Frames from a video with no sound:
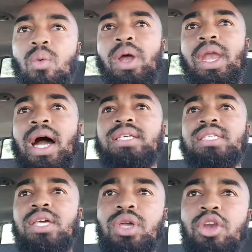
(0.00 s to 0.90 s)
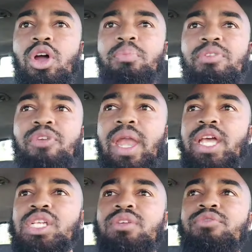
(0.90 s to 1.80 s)
When I say you cannot be
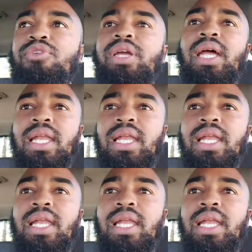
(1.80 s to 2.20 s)
financially free